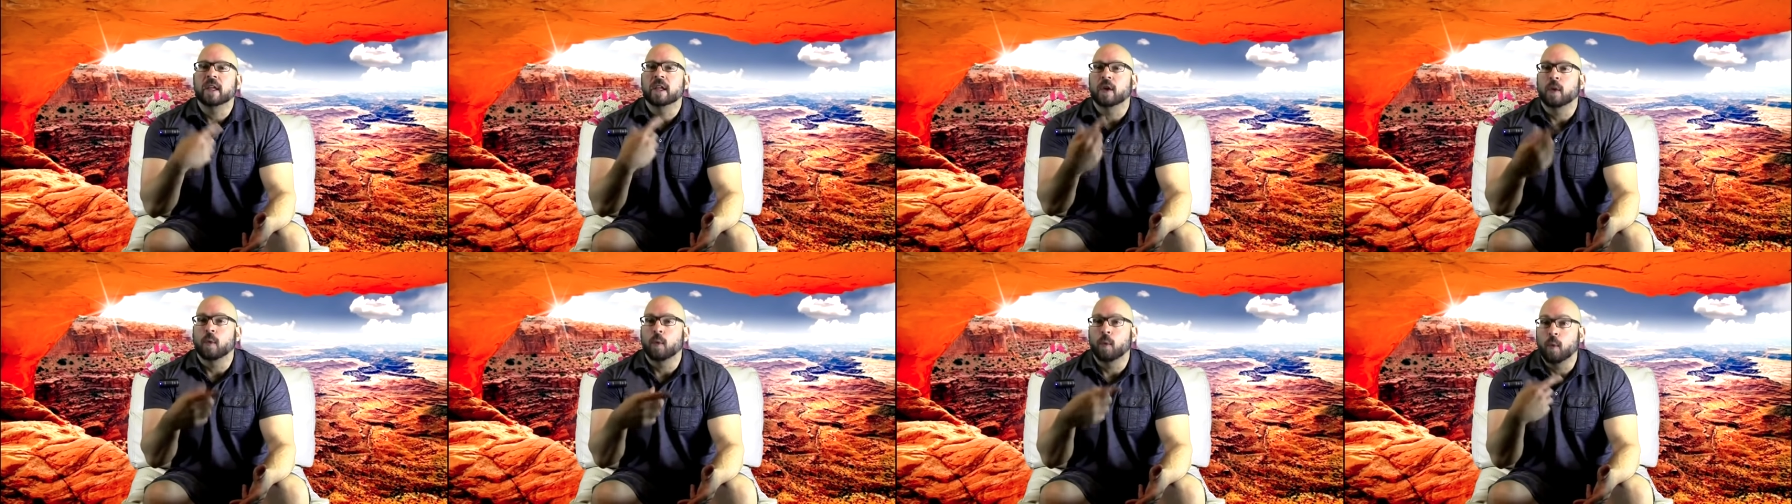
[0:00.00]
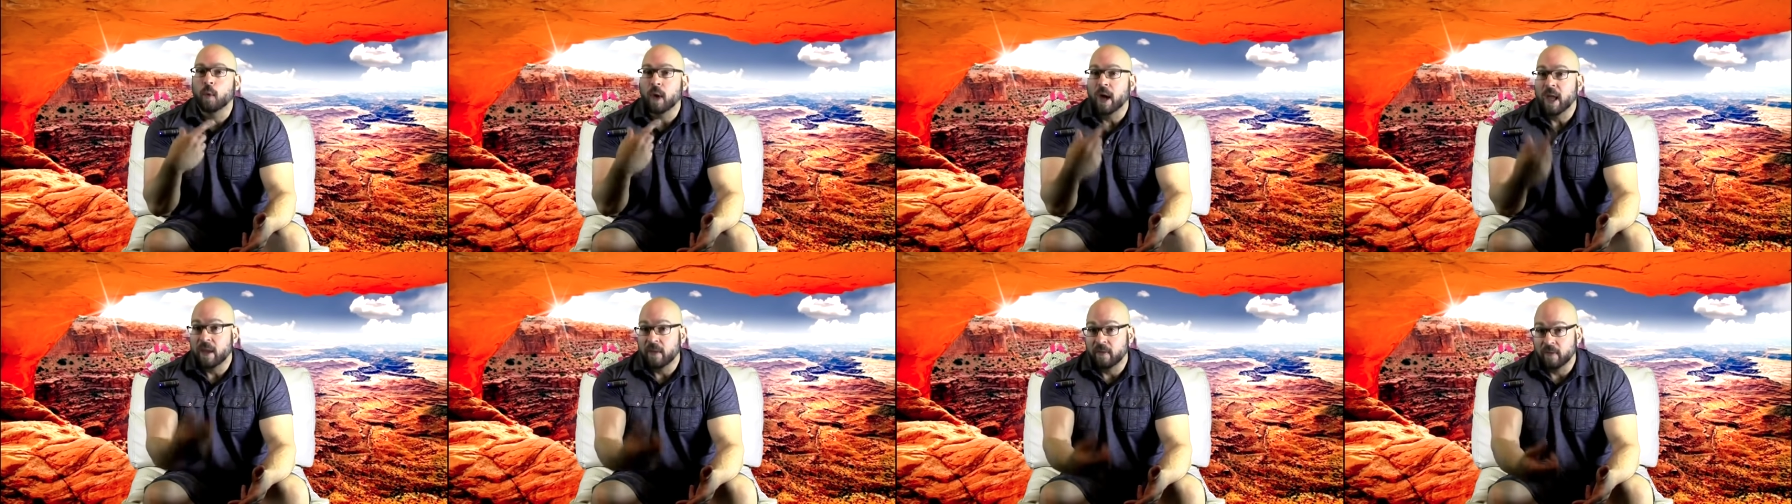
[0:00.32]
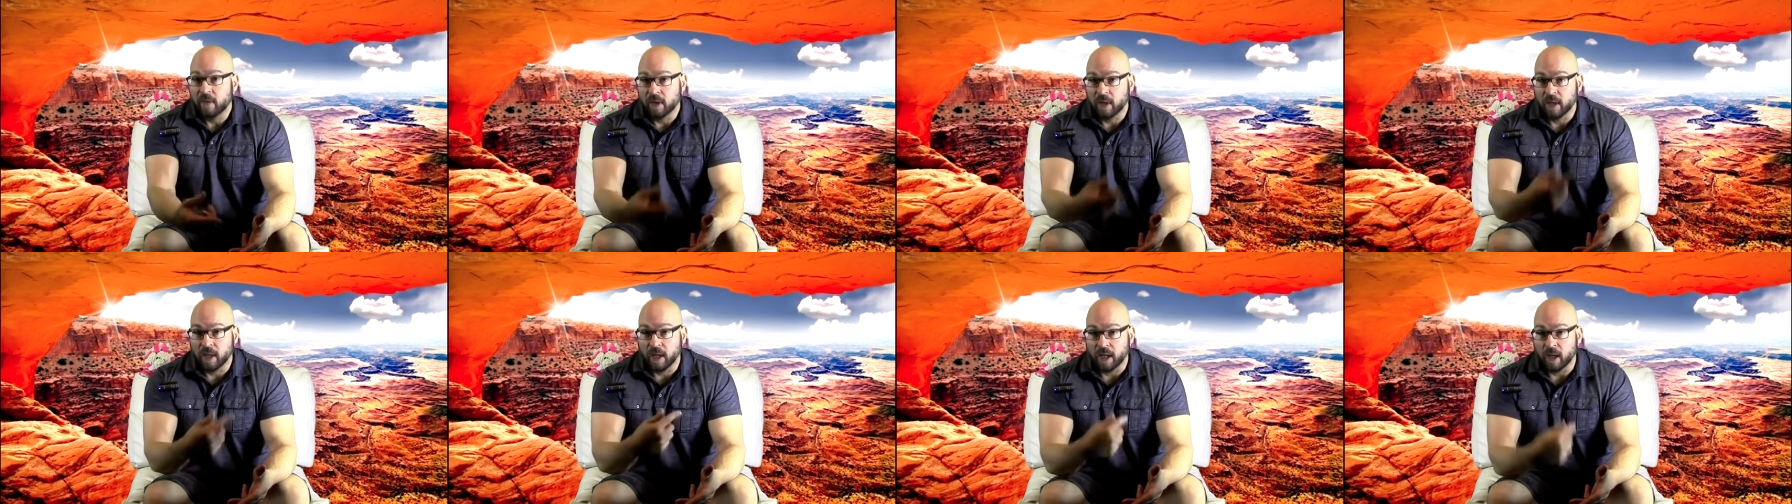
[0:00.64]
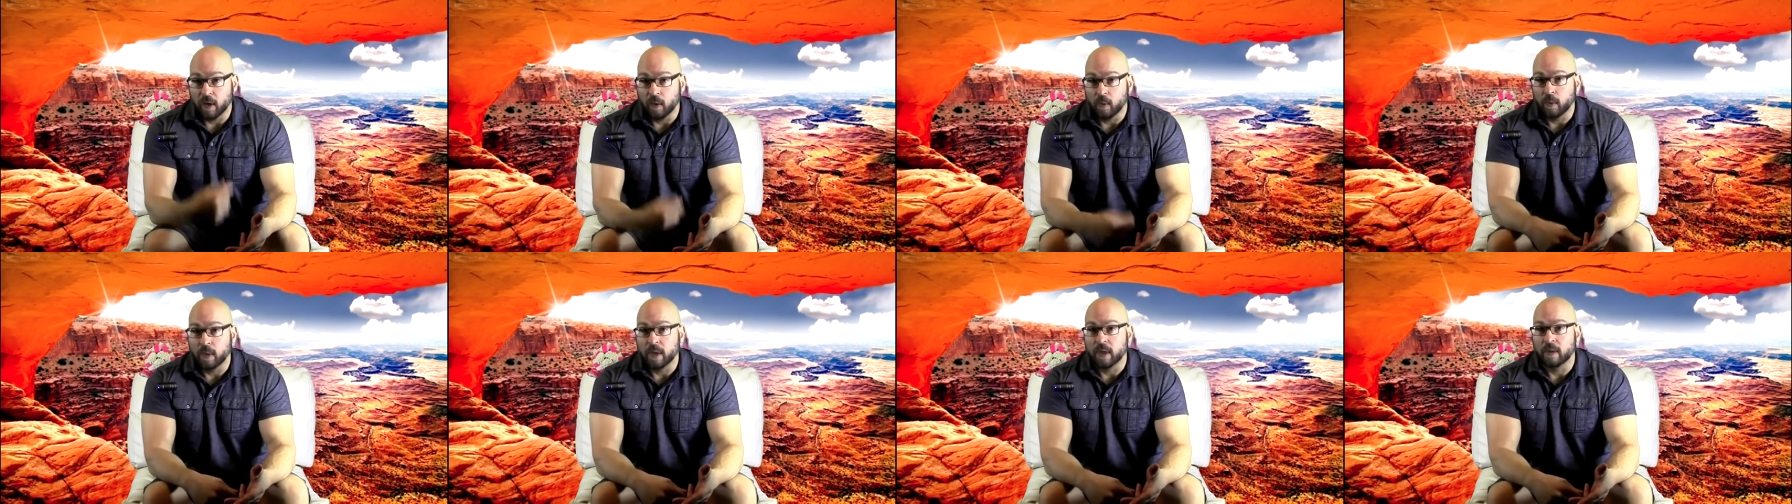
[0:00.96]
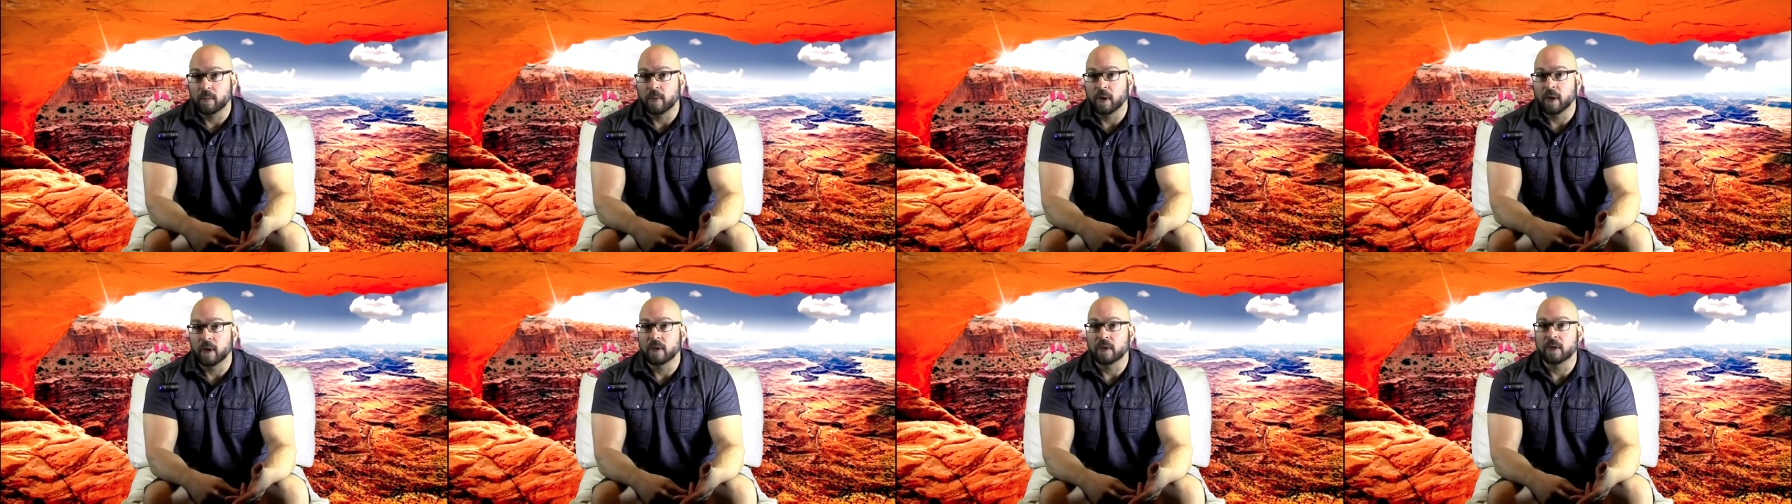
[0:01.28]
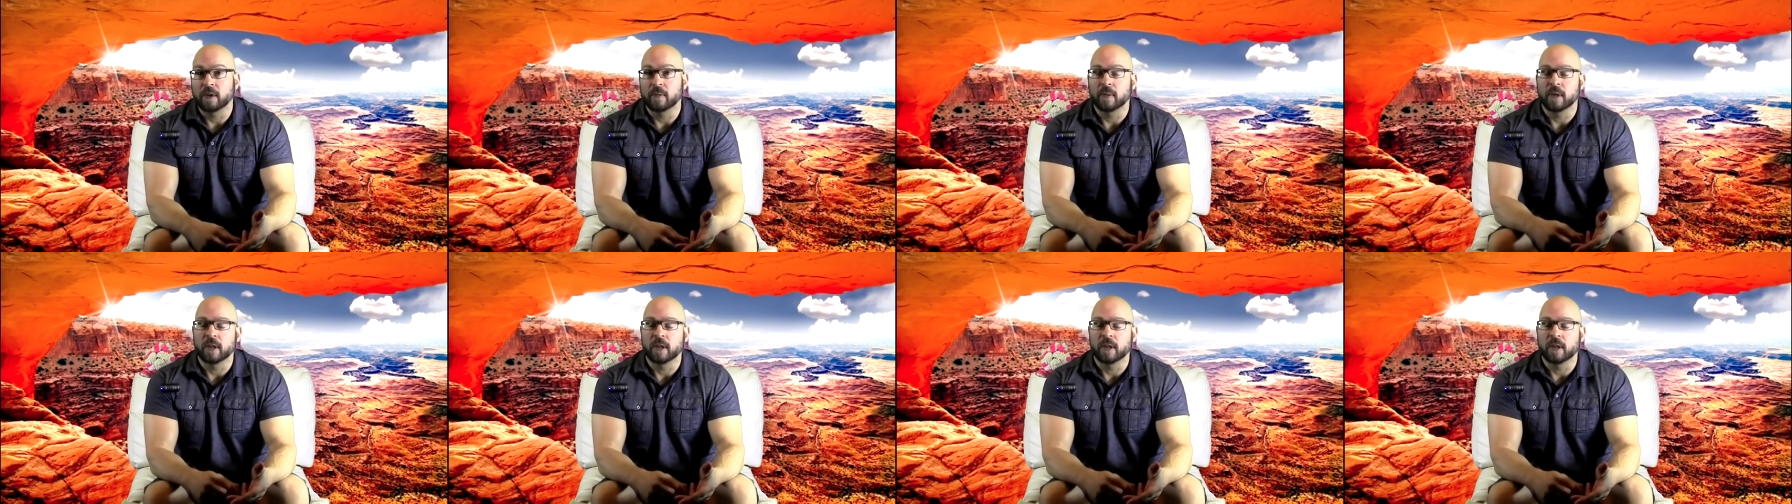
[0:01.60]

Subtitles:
in a way, feel like a weak person.